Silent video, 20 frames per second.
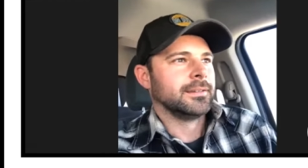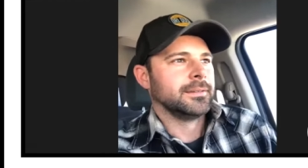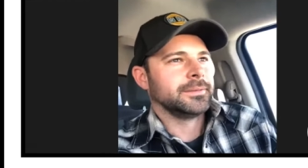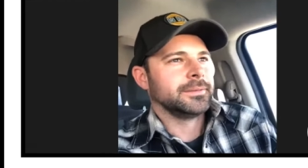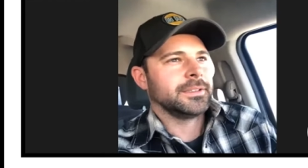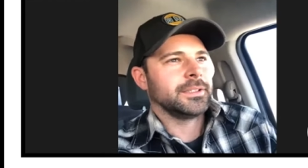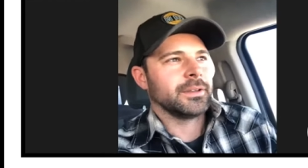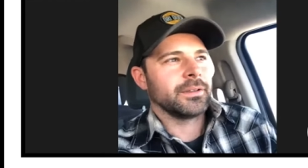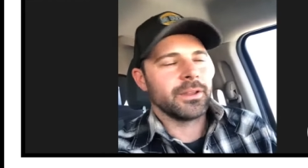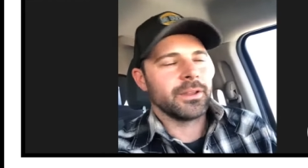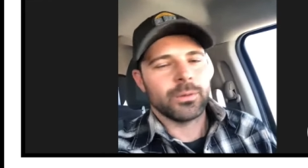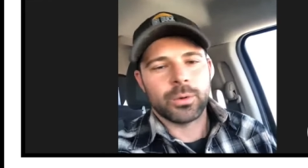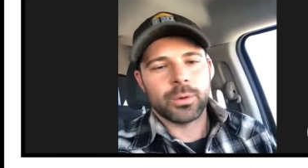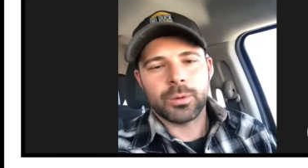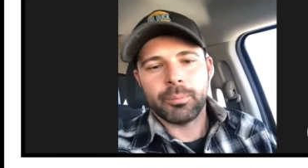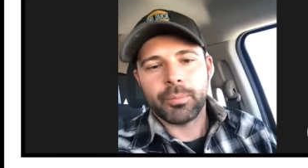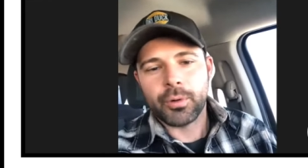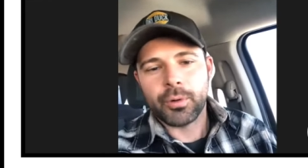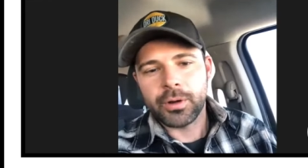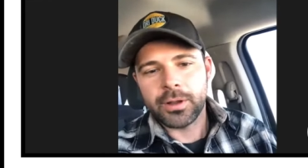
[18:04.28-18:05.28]
you know, they
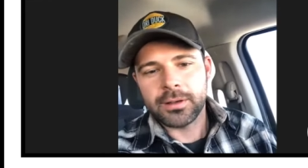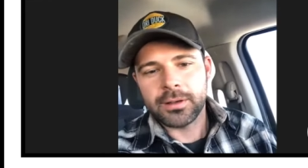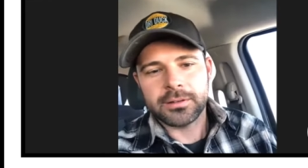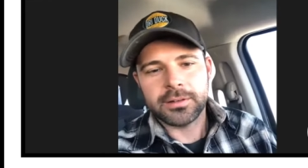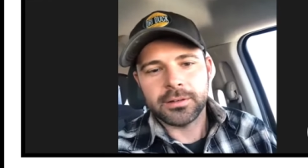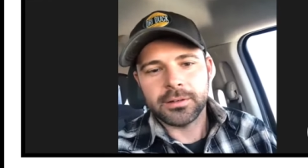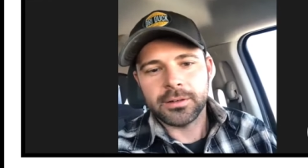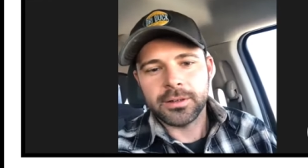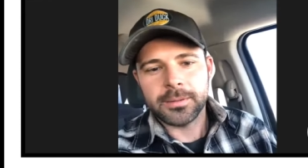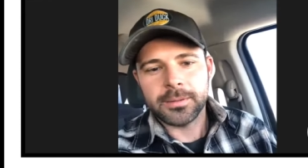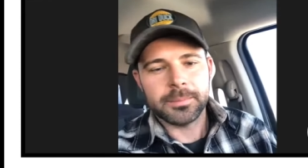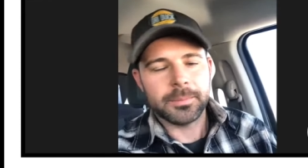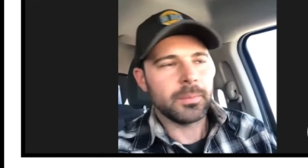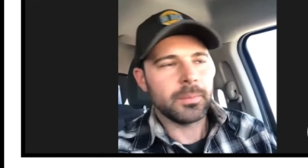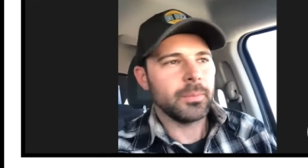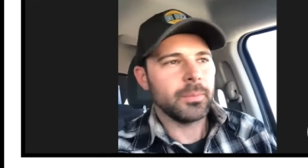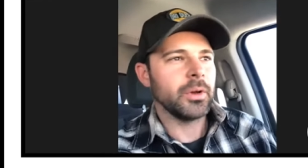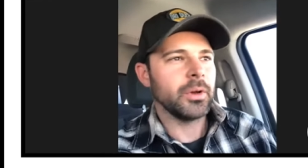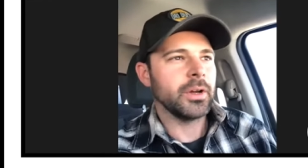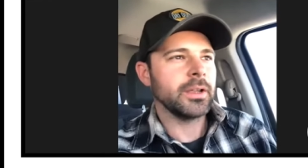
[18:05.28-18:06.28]
weren't born into it,
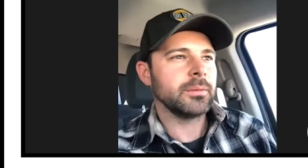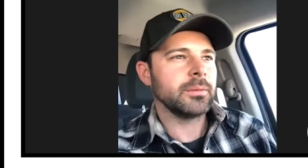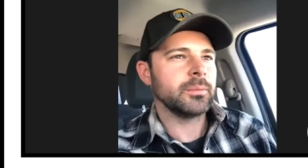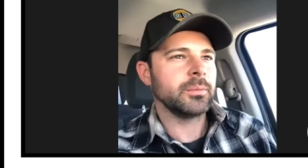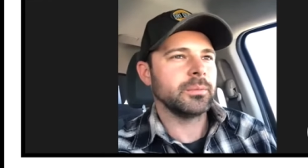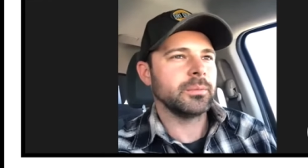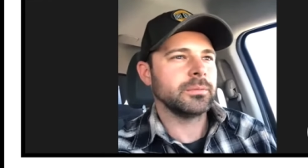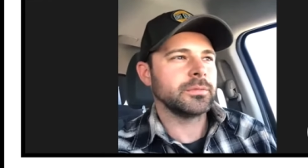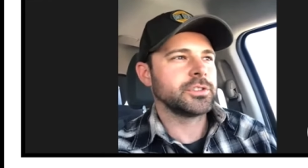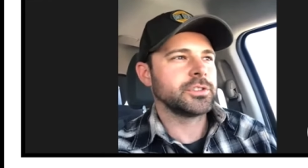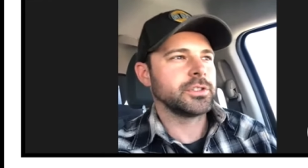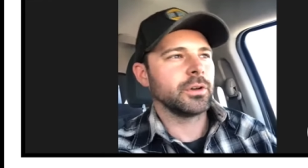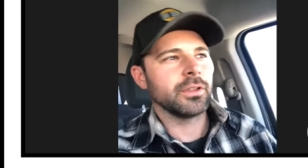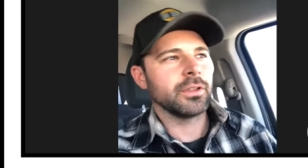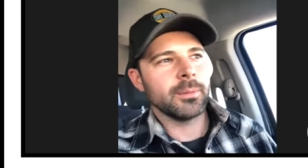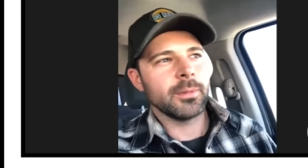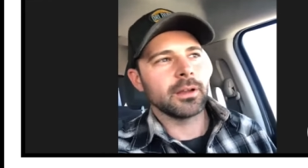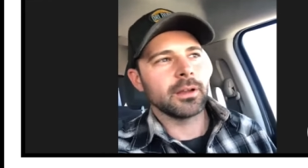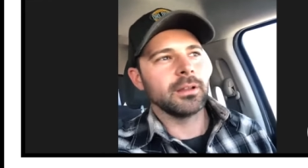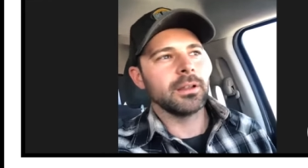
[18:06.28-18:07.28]
but show
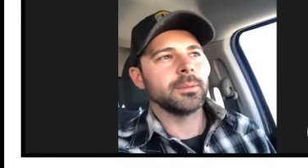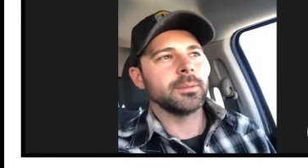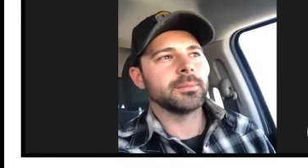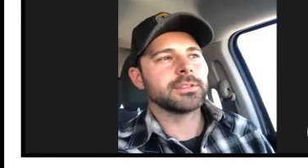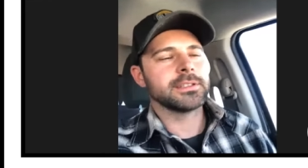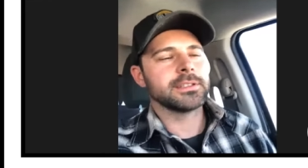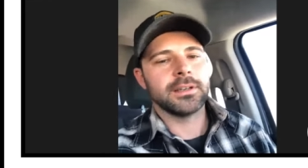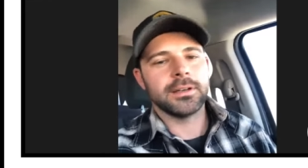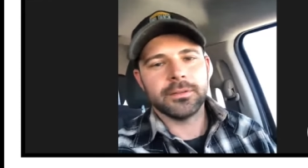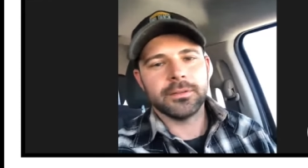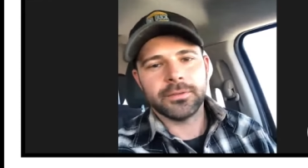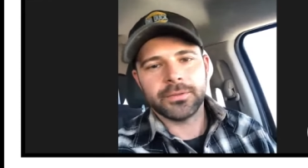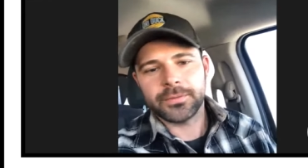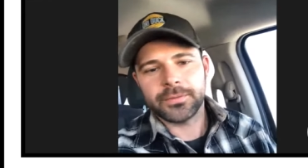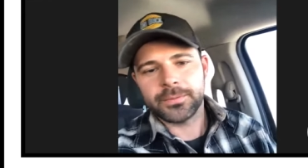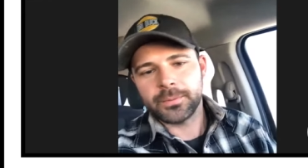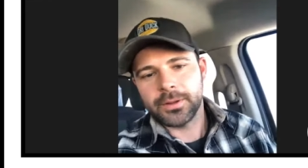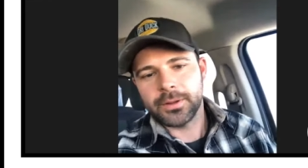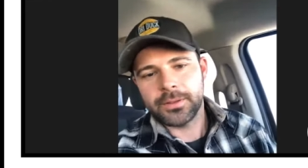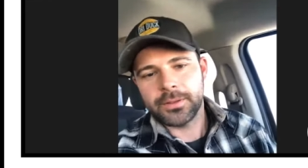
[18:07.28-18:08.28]
them a glimpse of
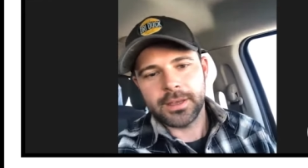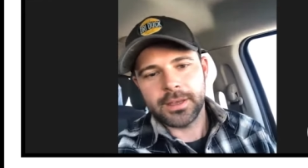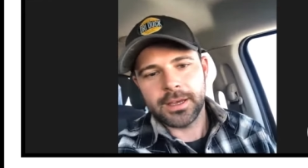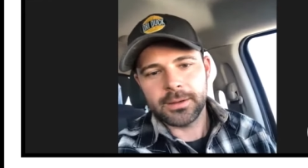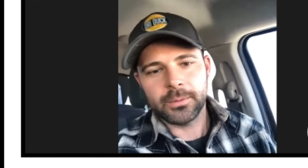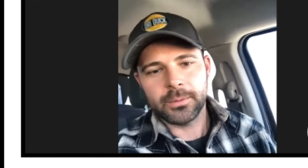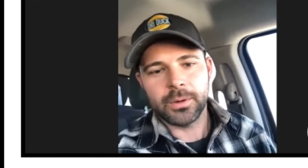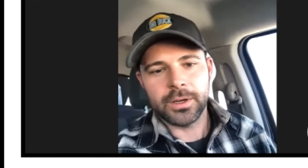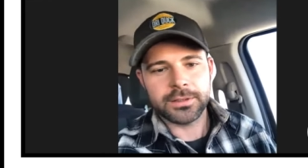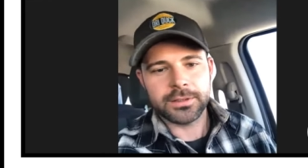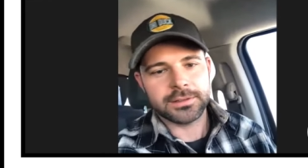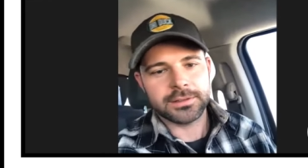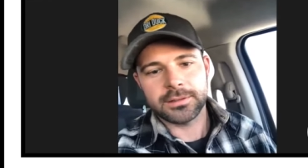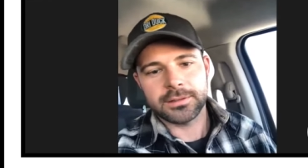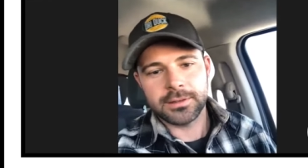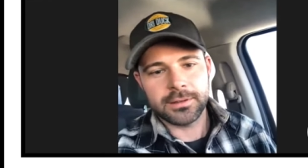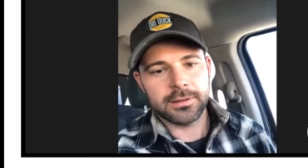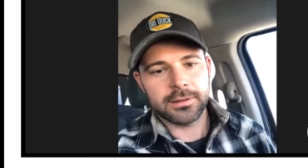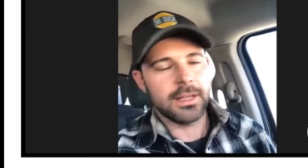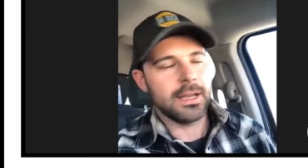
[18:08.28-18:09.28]
what that
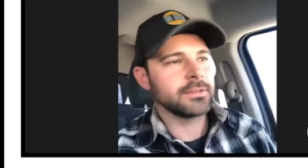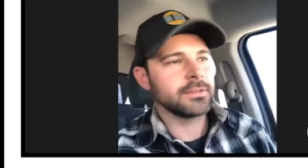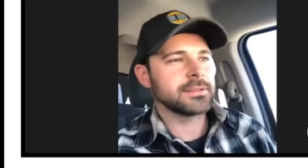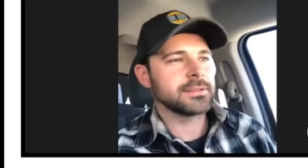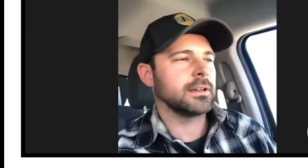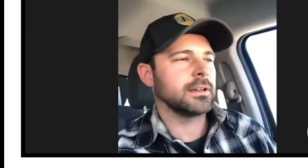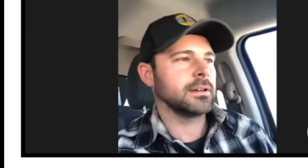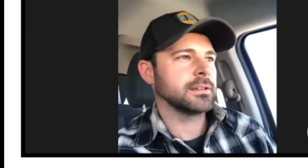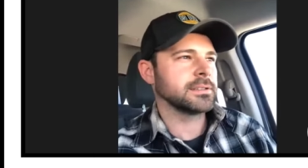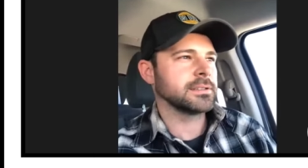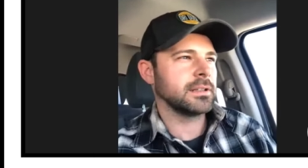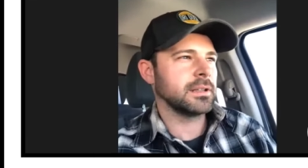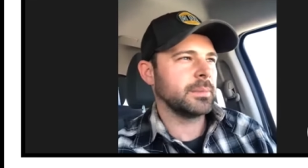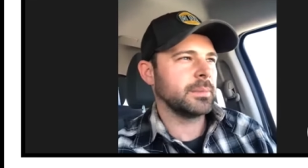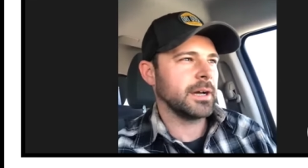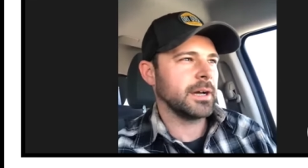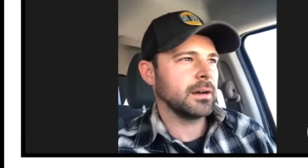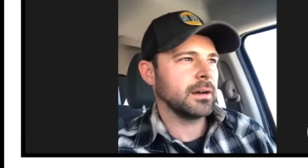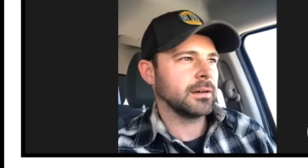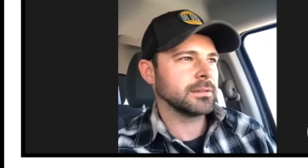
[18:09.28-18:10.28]
Western lifestyle is all
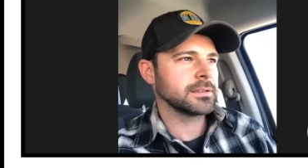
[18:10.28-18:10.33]
about.